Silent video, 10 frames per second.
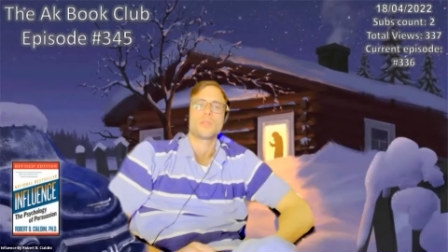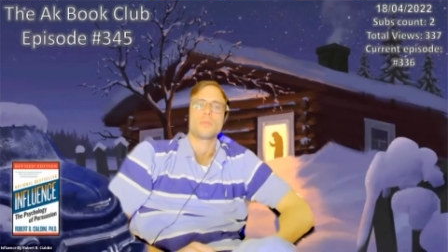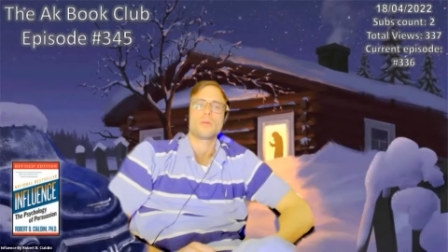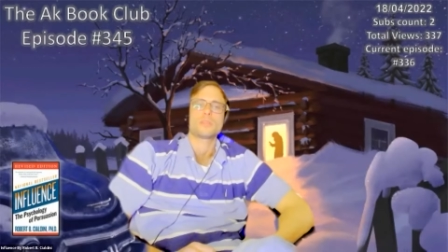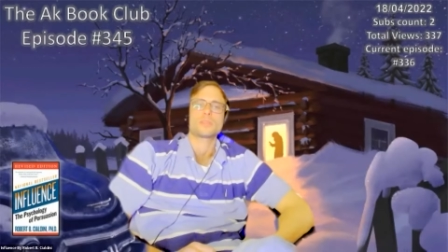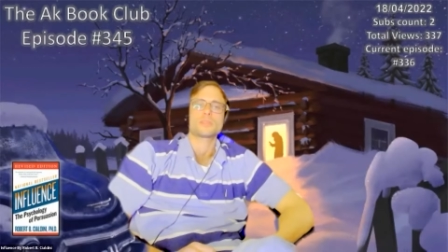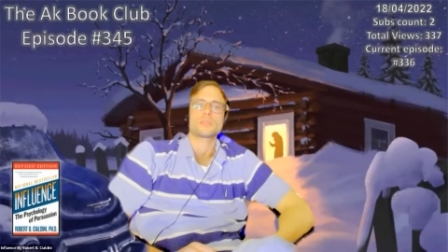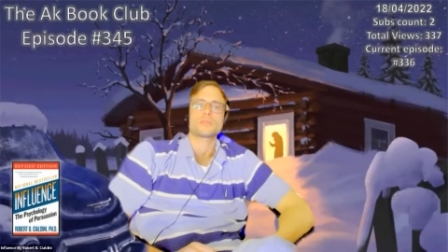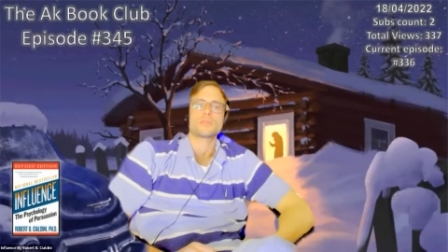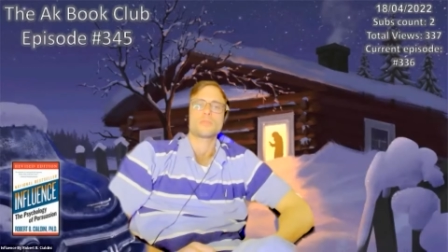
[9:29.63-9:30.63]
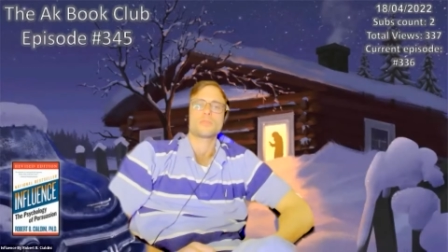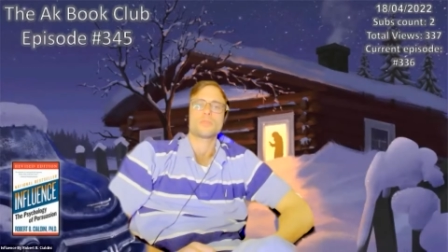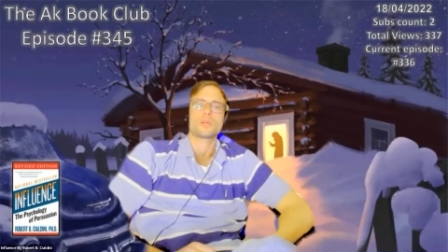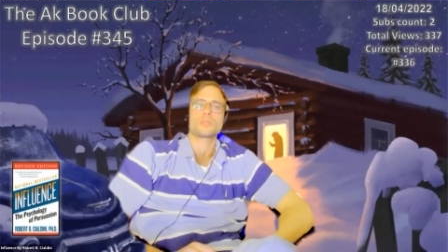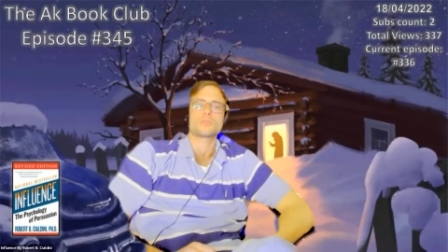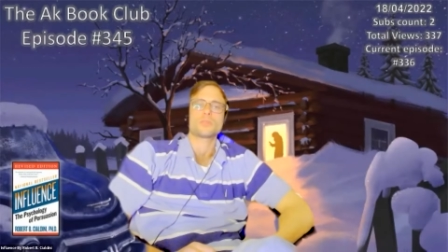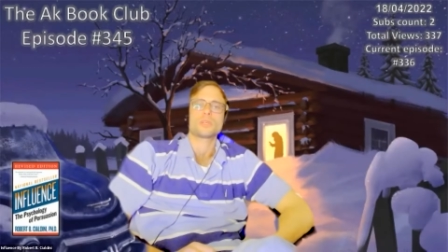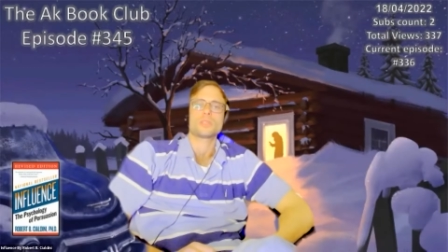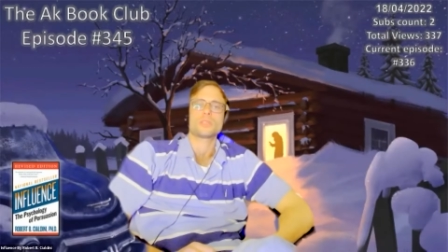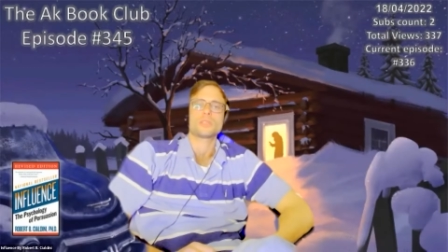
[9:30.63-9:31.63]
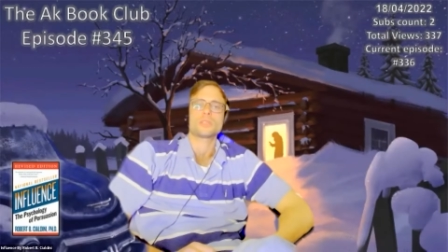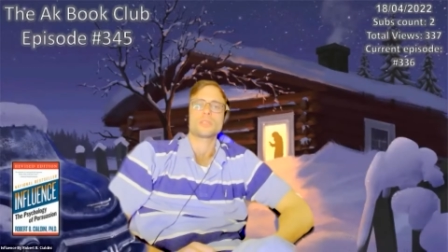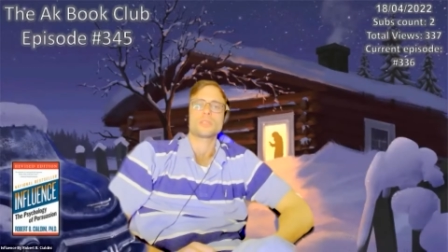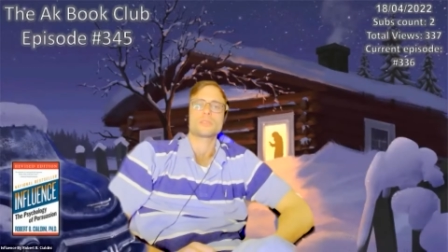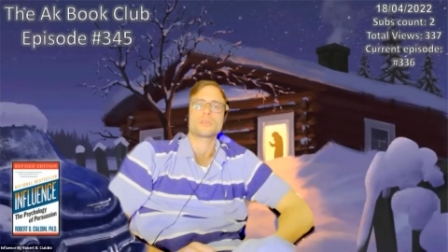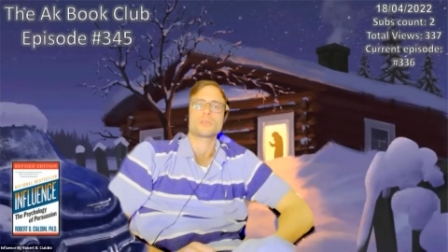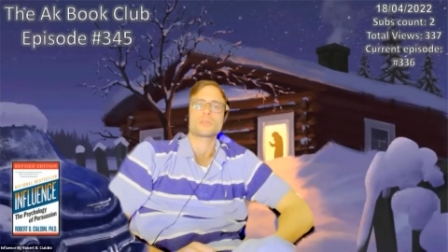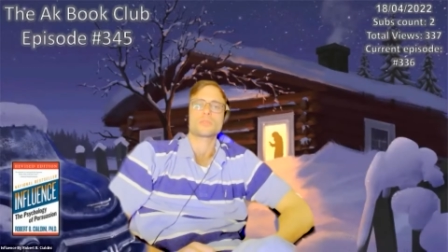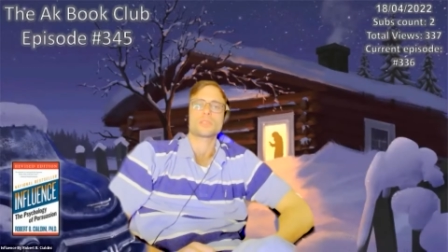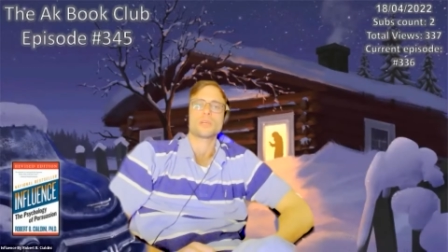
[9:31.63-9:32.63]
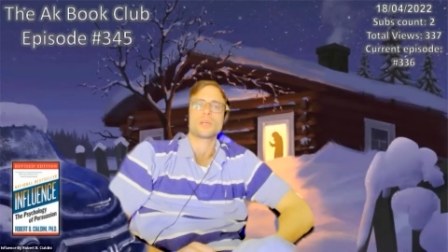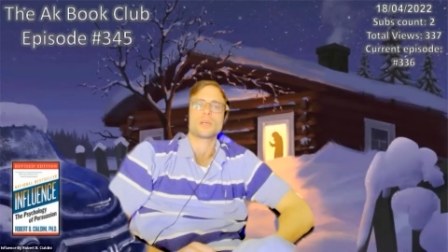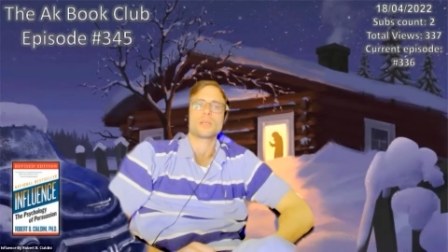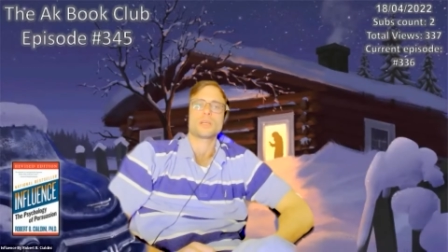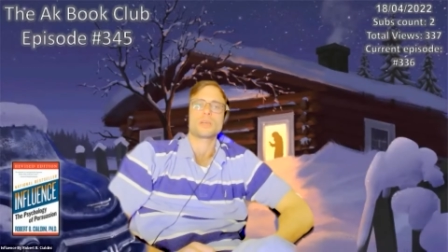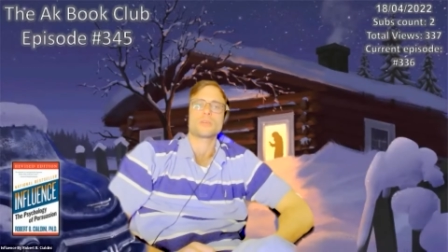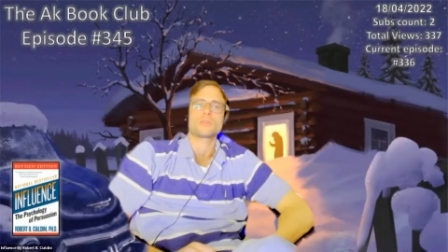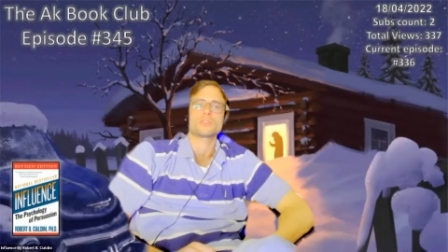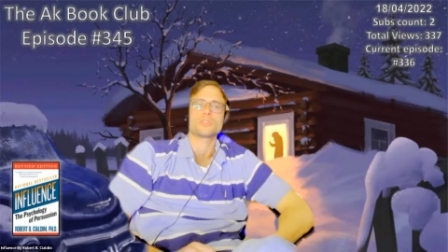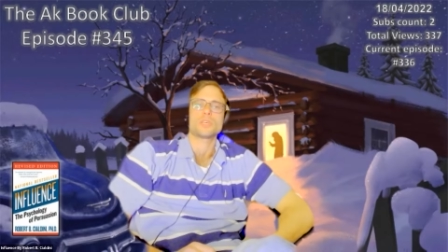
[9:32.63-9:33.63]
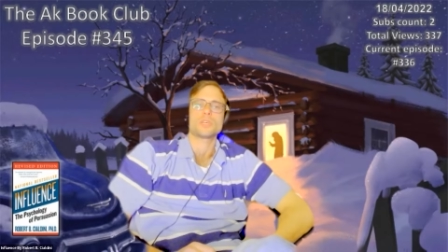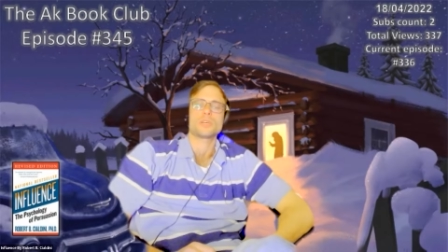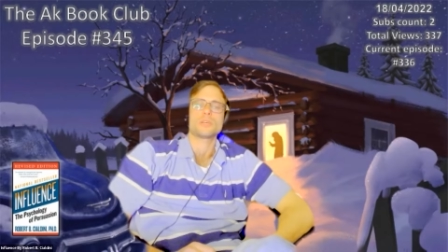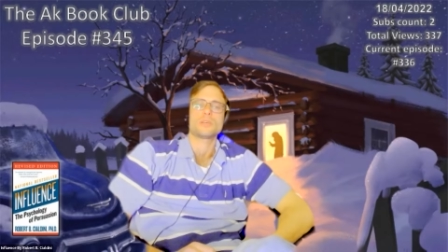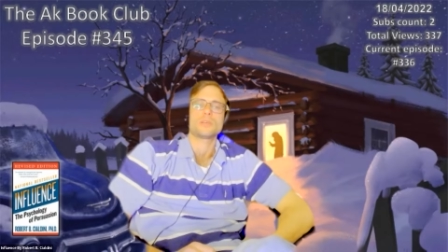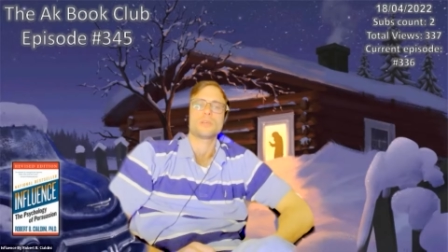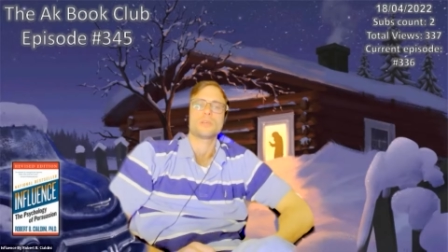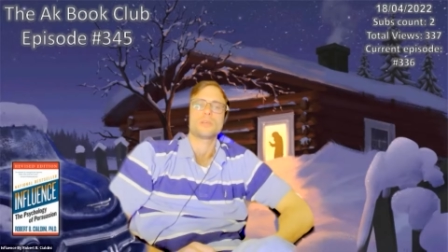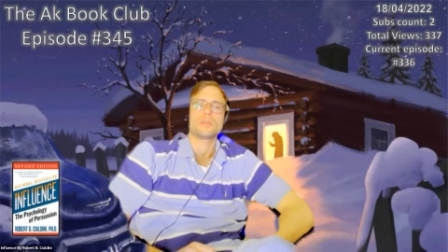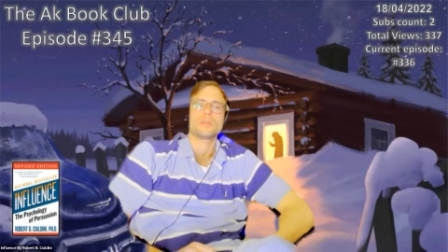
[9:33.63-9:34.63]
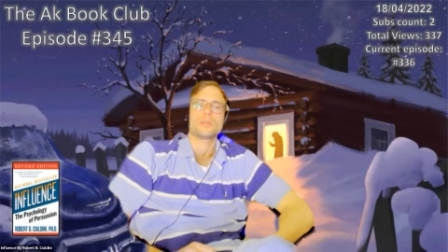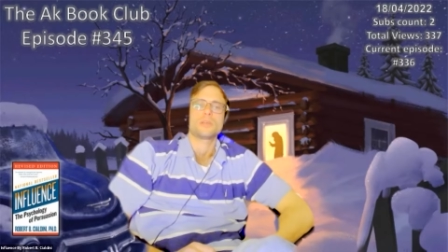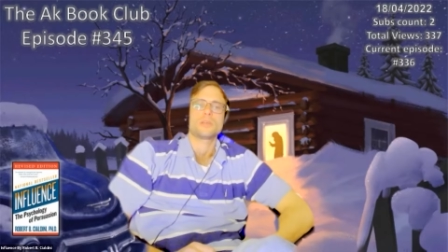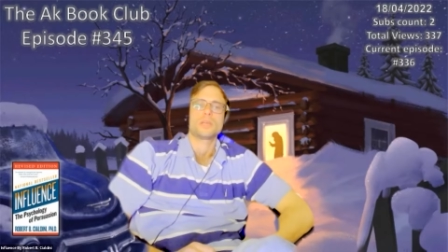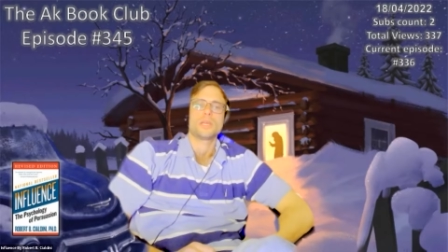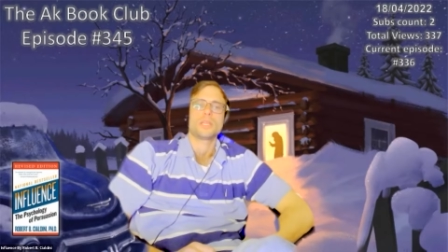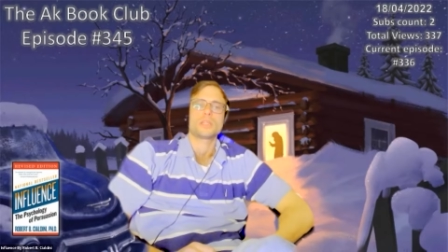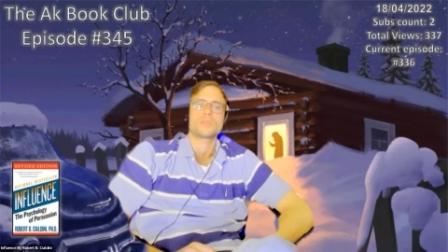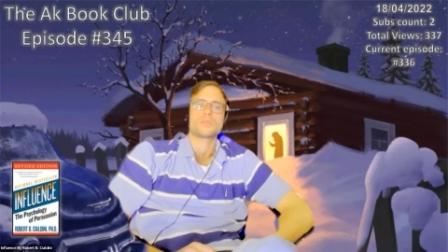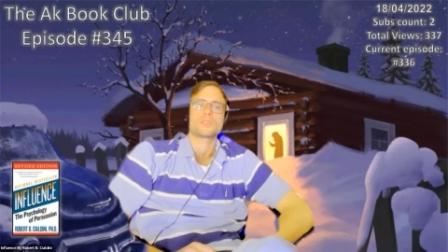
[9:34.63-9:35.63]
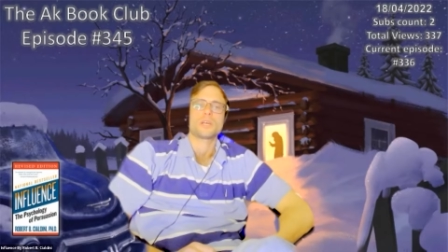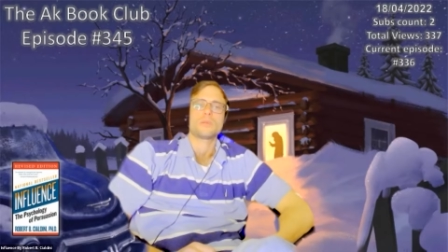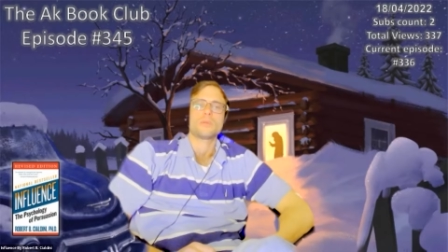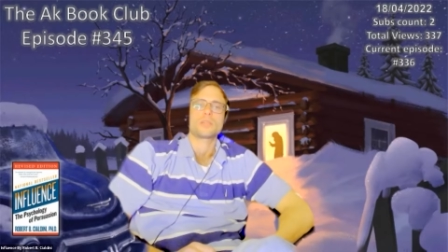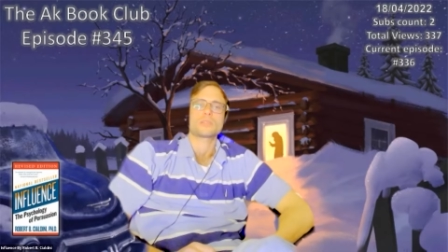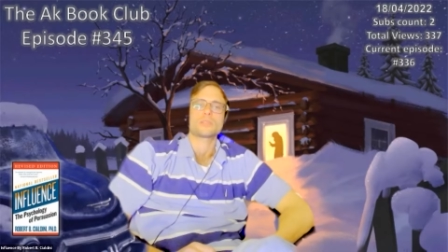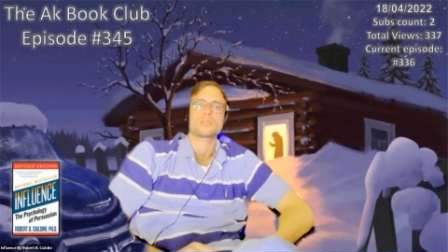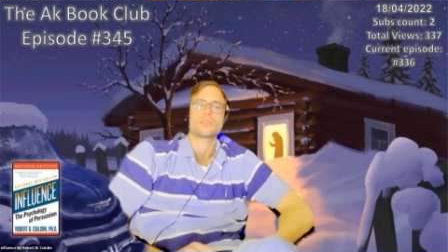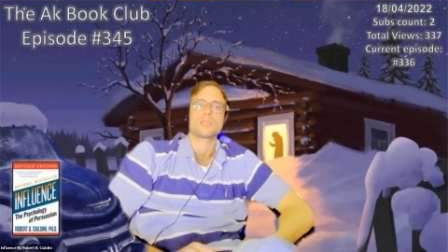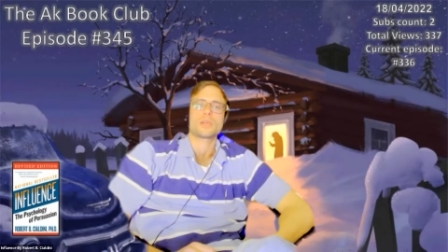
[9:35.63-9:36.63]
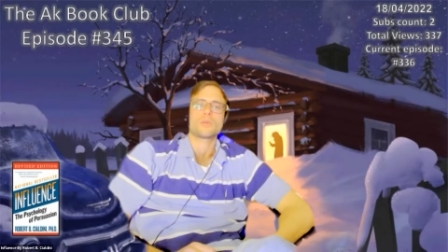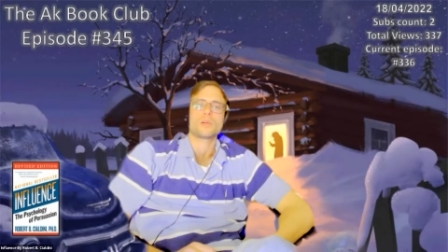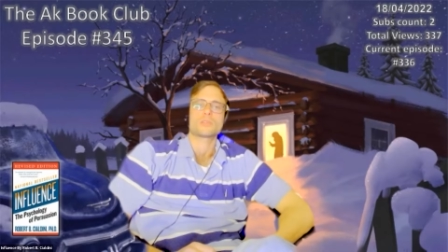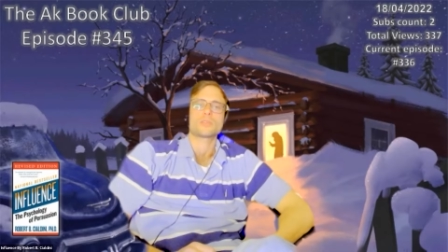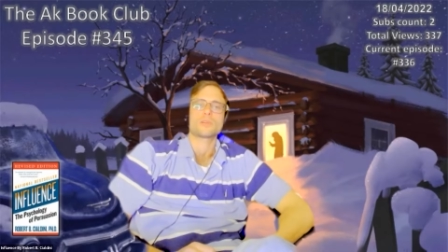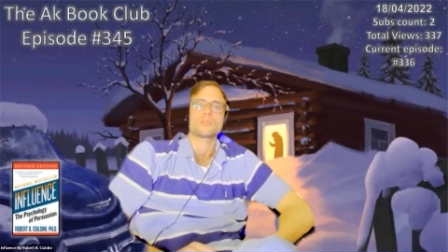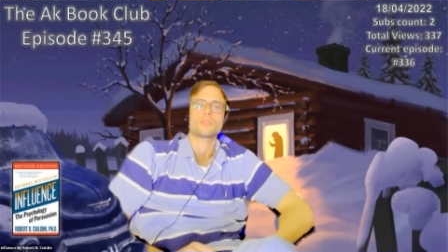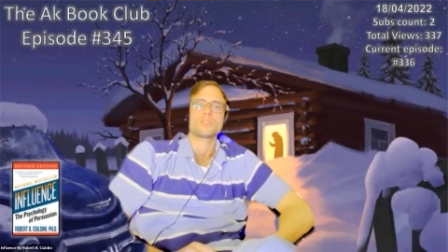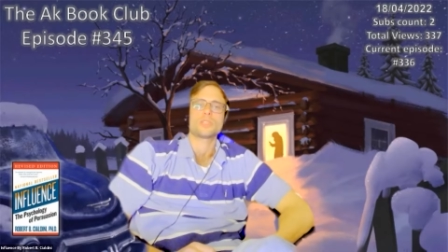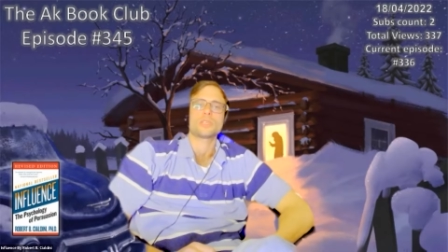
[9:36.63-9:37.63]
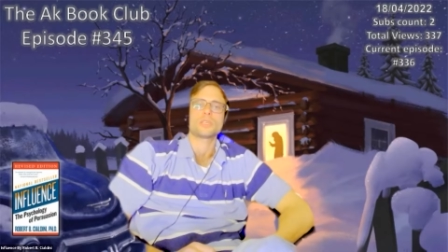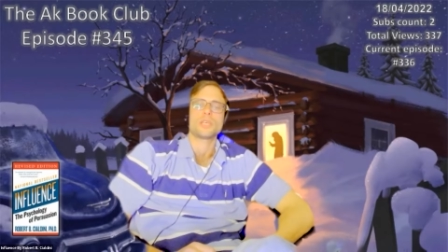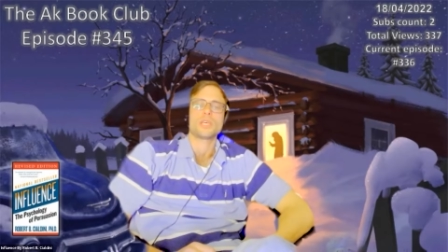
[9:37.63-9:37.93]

Maybe the salesman forgot to add in the cost of the air conditioner, and if the buyer still requires air conditioning,